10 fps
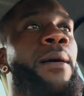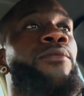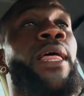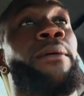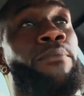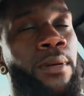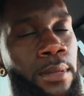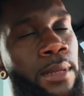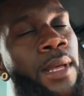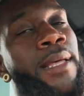They
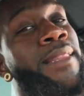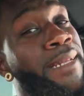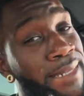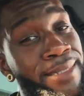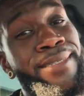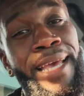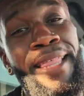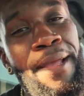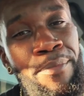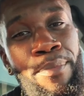they did say
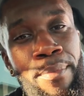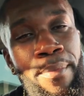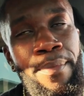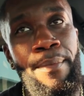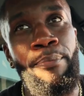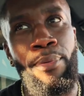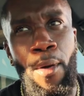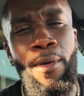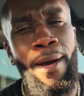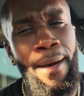they
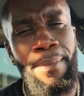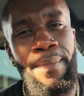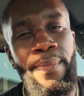broke up.